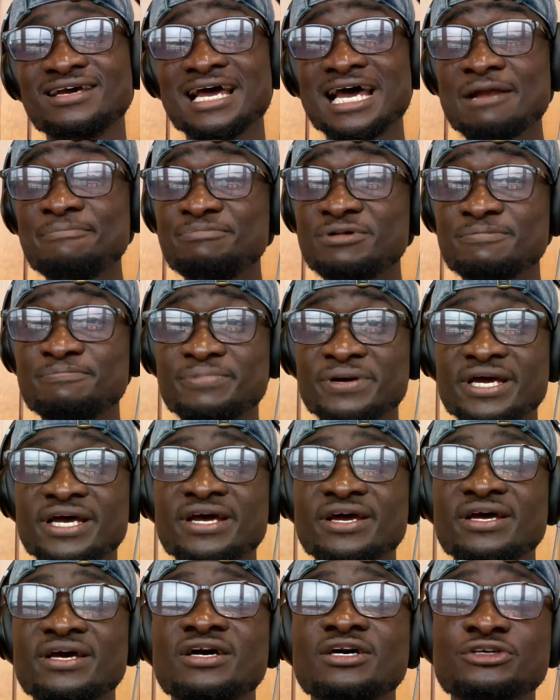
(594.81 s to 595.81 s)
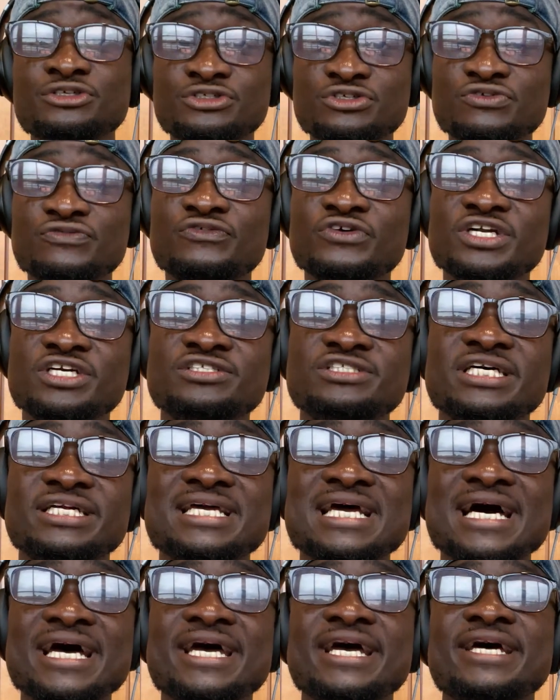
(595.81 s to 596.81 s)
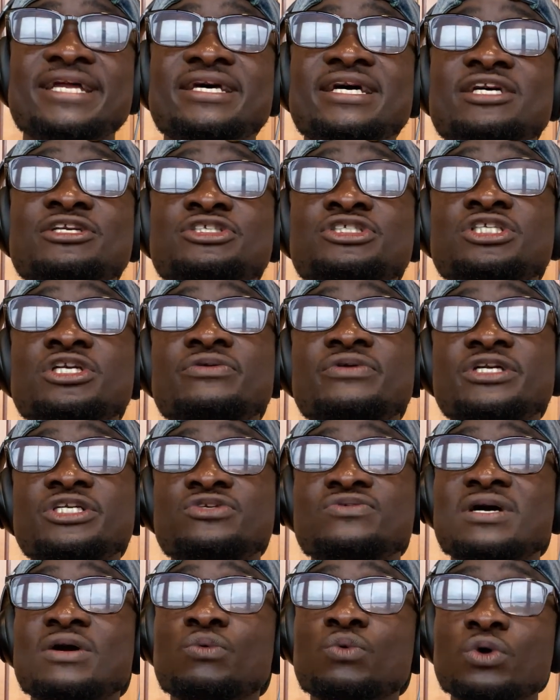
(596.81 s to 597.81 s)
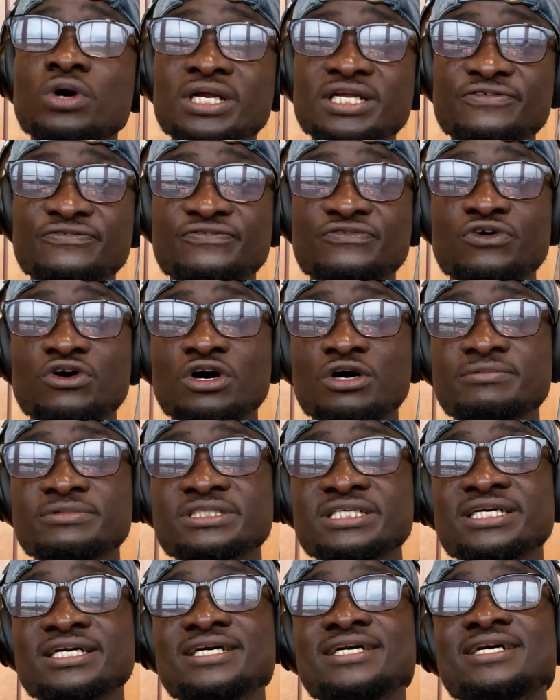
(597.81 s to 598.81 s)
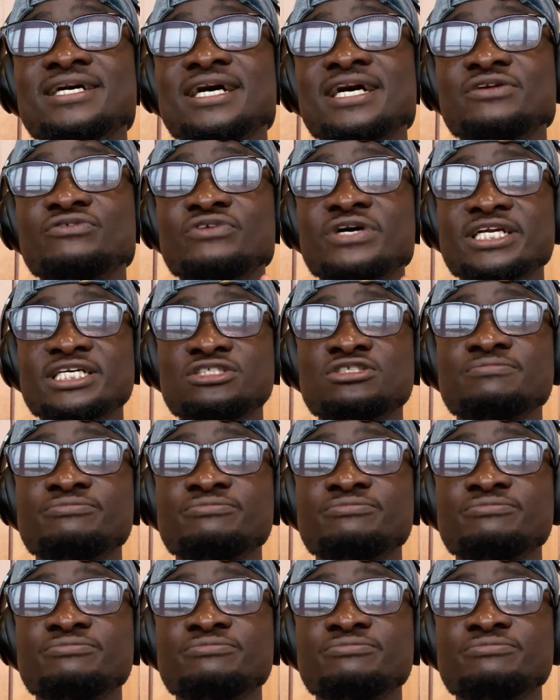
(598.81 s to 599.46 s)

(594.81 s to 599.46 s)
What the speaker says: and prepare you for the journey ahead, ensuring you are well informed and ready to